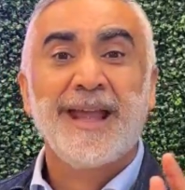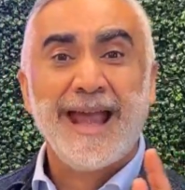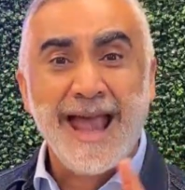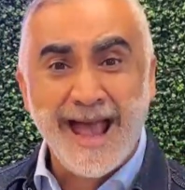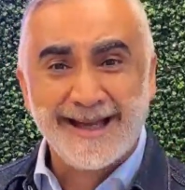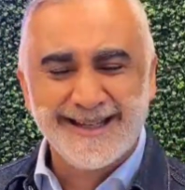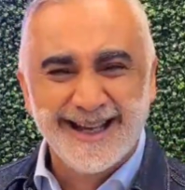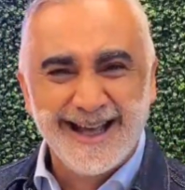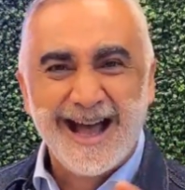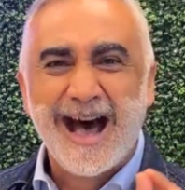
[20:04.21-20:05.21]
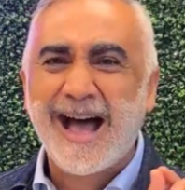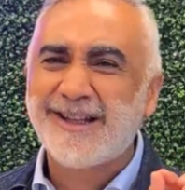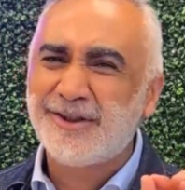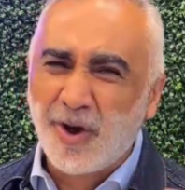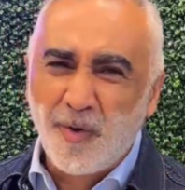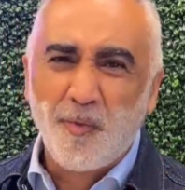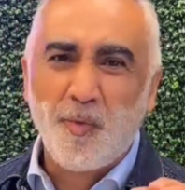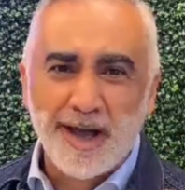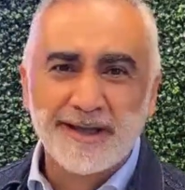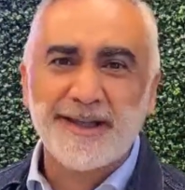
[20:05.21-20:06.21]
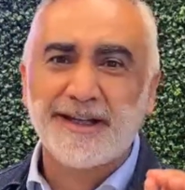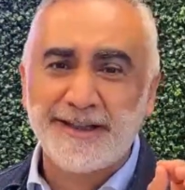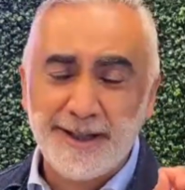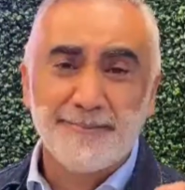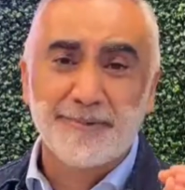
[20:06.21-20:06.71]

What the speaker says: And I don't want you to keep